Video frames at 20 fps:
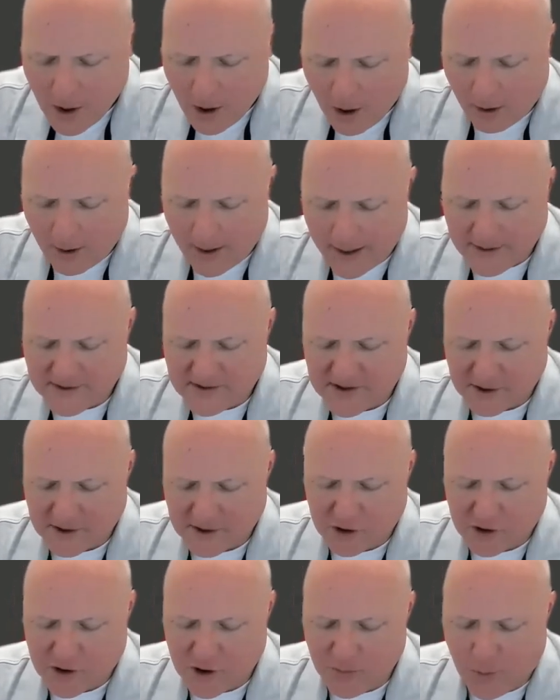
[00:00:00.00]
All right,
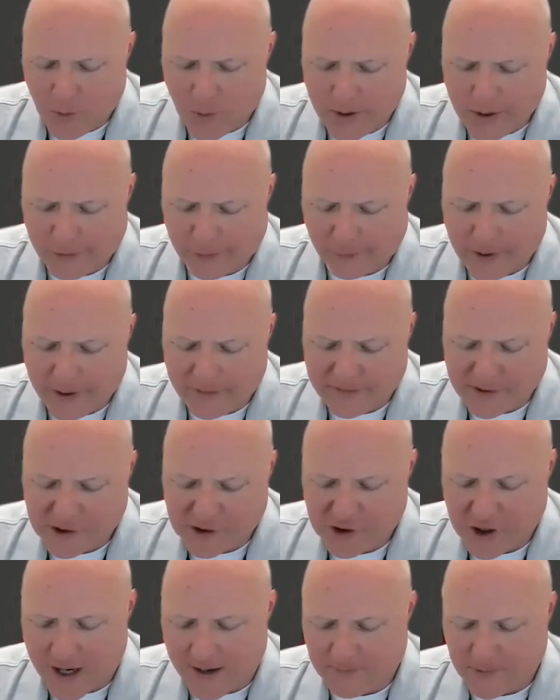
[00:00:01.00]
section 2.3 of this
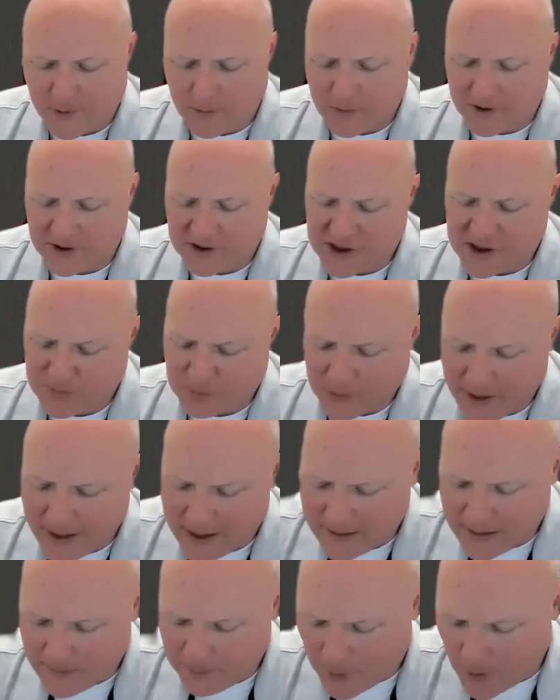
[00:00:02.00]
chapter will
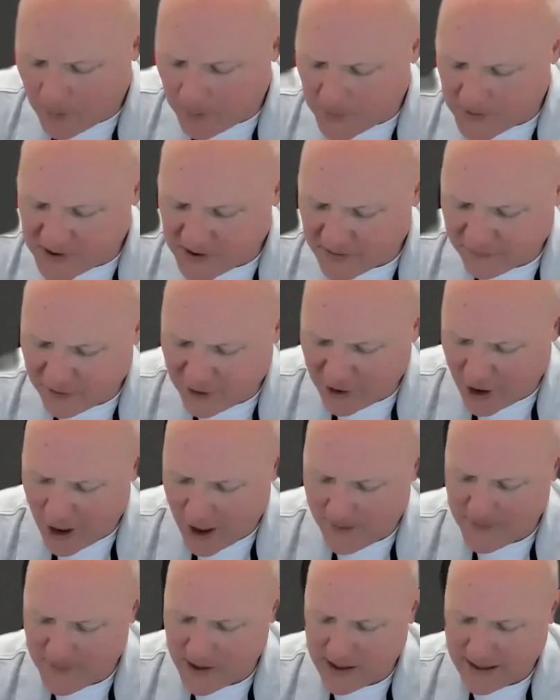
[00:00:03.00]
explain the purpose of
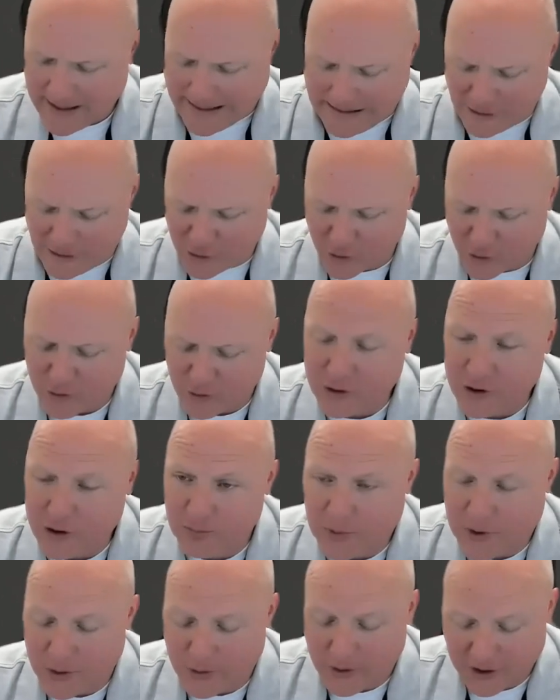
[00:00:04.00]
common internal
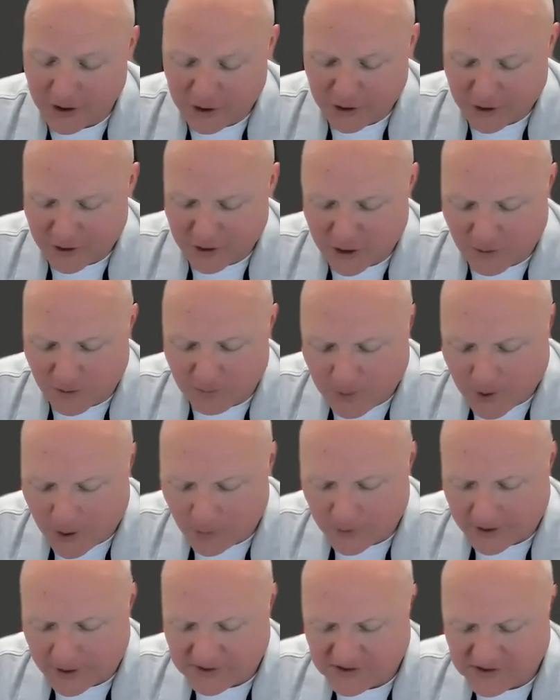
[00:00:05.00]
computing
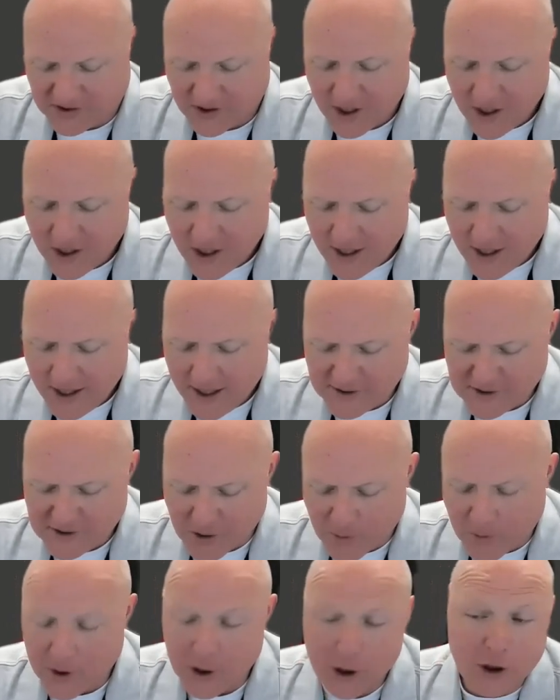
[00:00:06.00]
components. And so
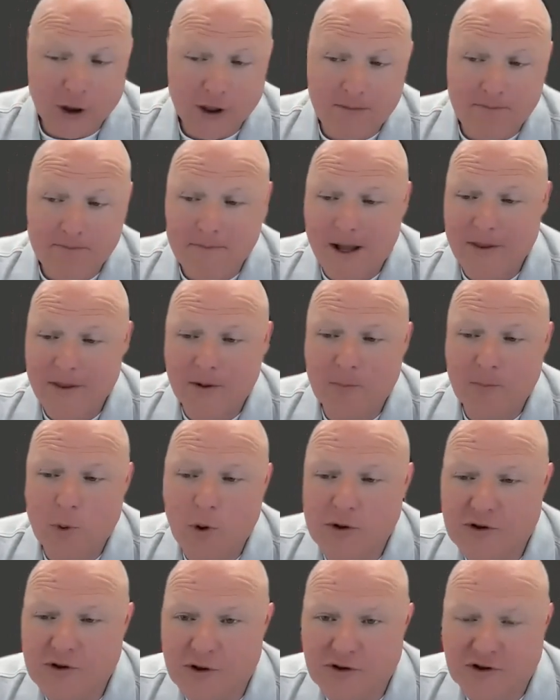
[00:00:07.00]
we're going to look at
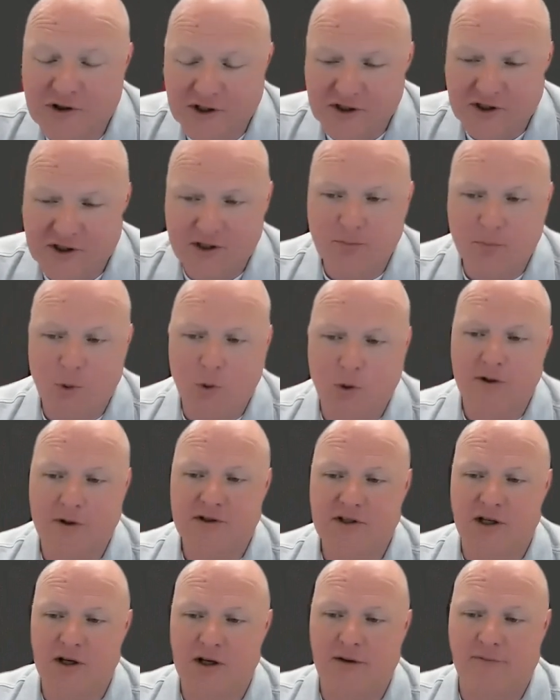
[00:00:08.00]
motherboards or system
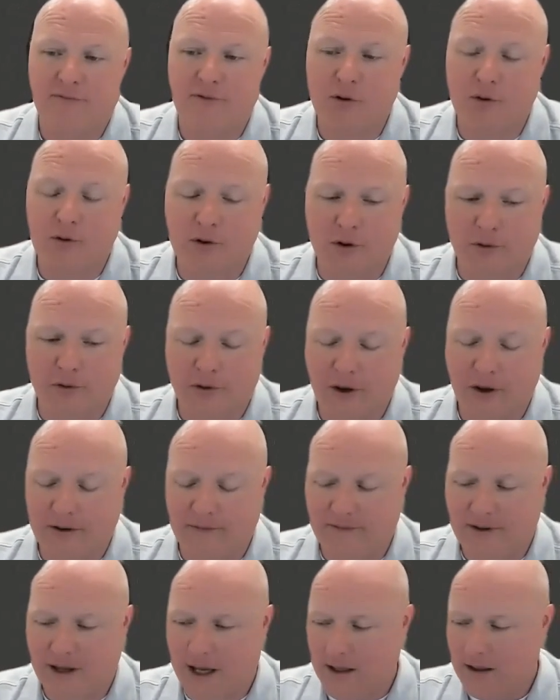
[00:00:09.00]
boards. And if you think
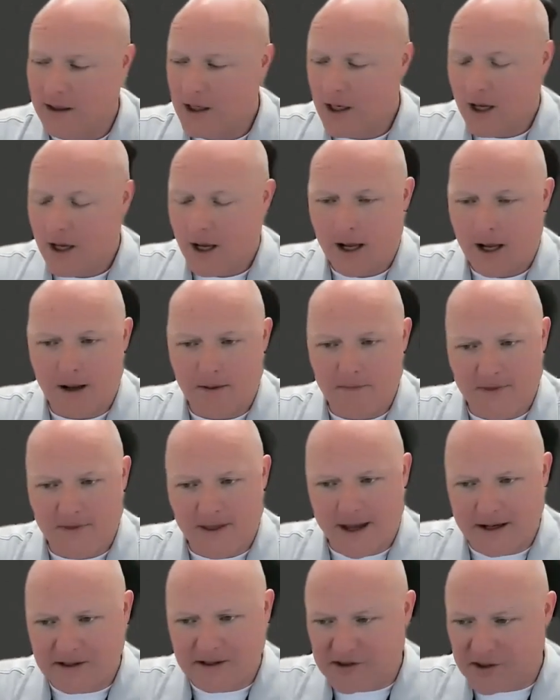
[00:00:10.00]
of that,
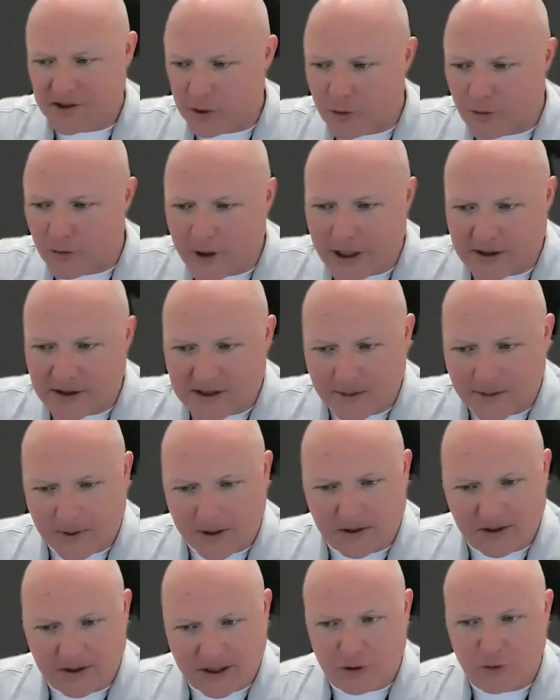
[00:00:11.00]
that is the
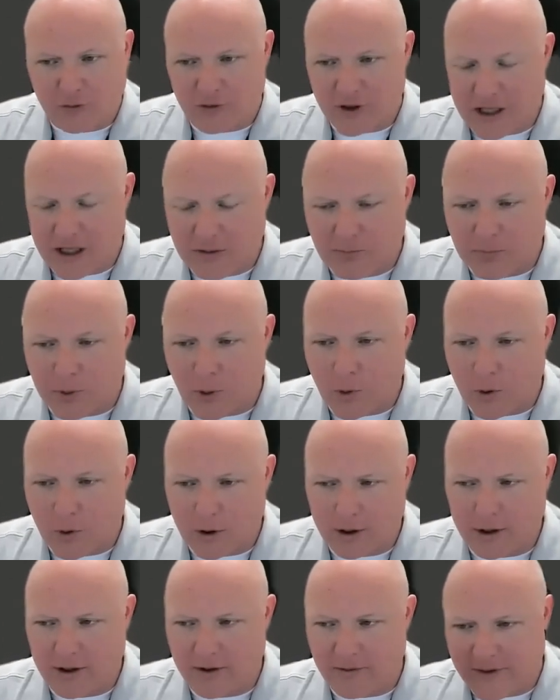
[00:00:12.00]
typically green
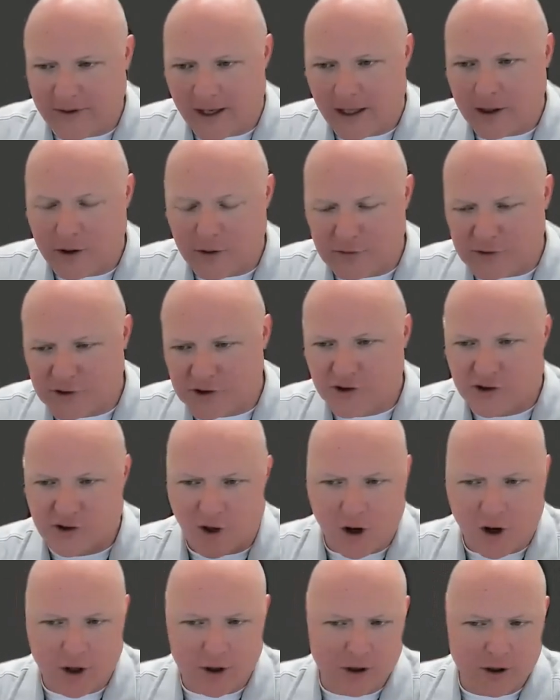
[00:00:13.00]
board that you
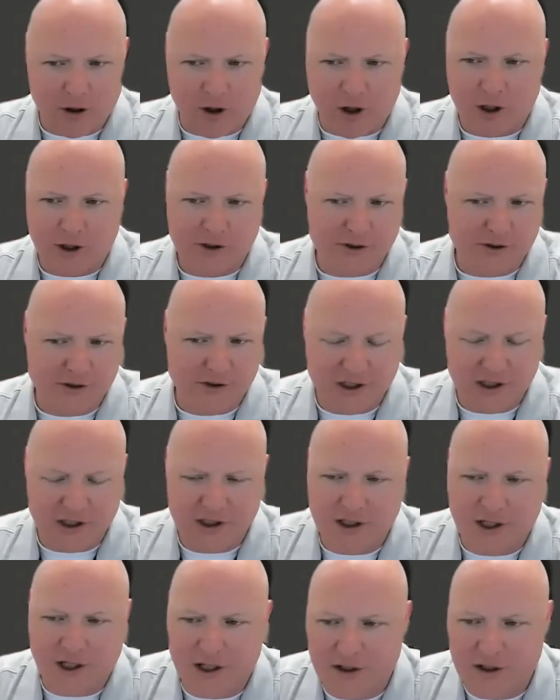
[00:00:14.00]
solder all
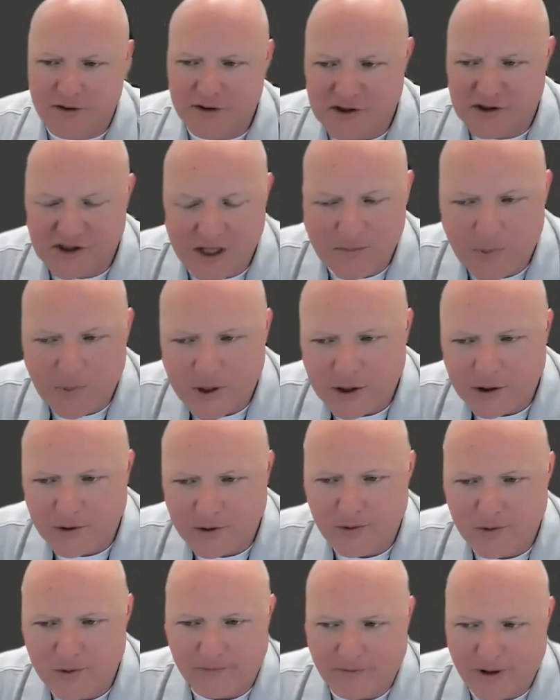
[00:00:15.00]
the
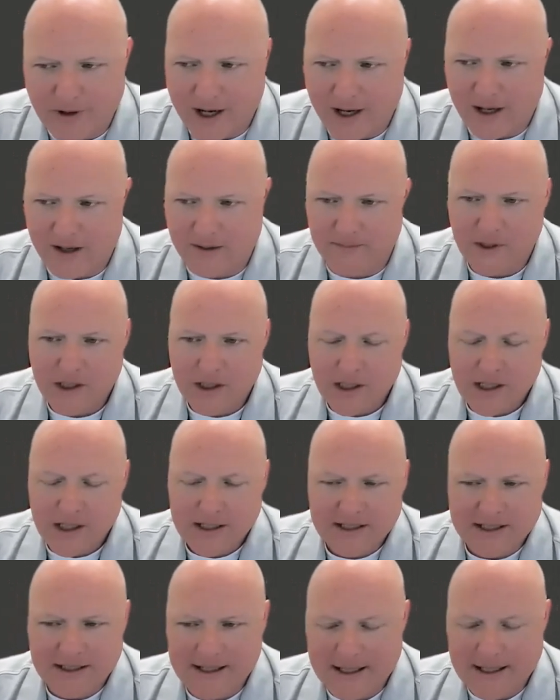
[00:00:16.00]
CPU, the RAM
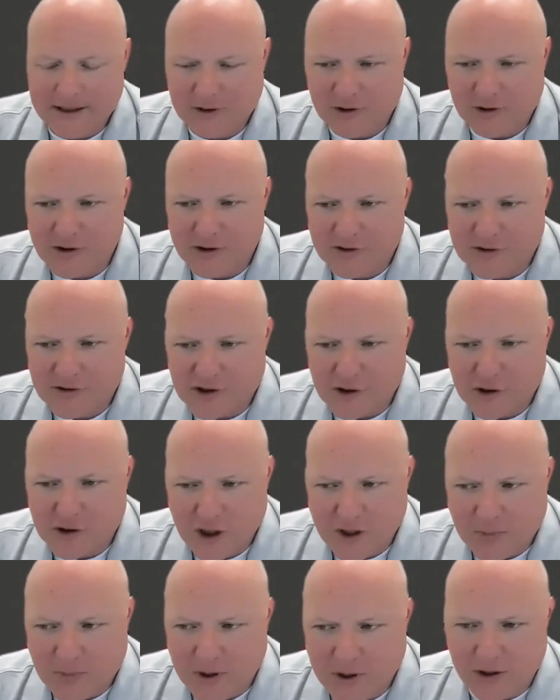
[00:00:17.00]
connectors, and
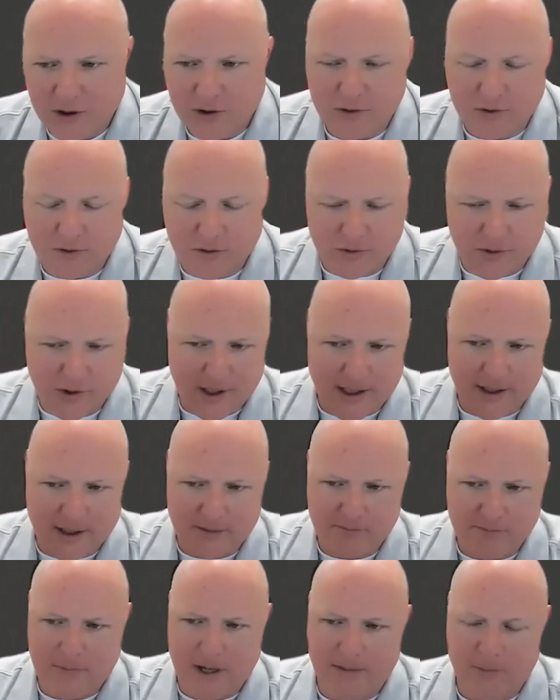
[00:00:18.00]
GPU
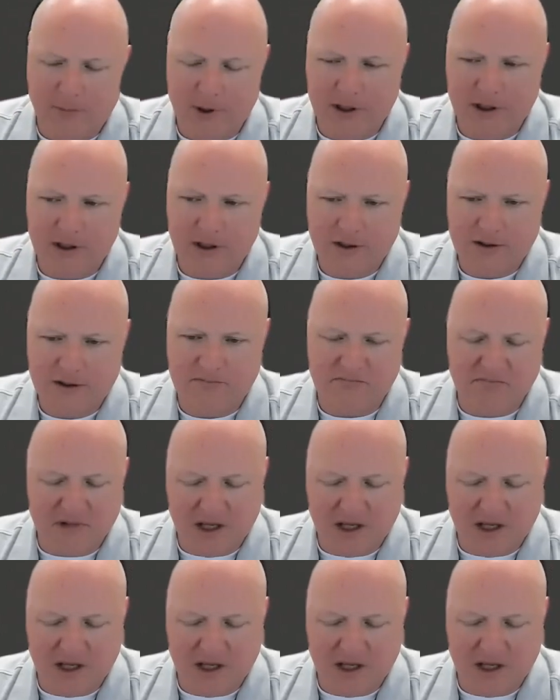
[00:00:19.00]
memory,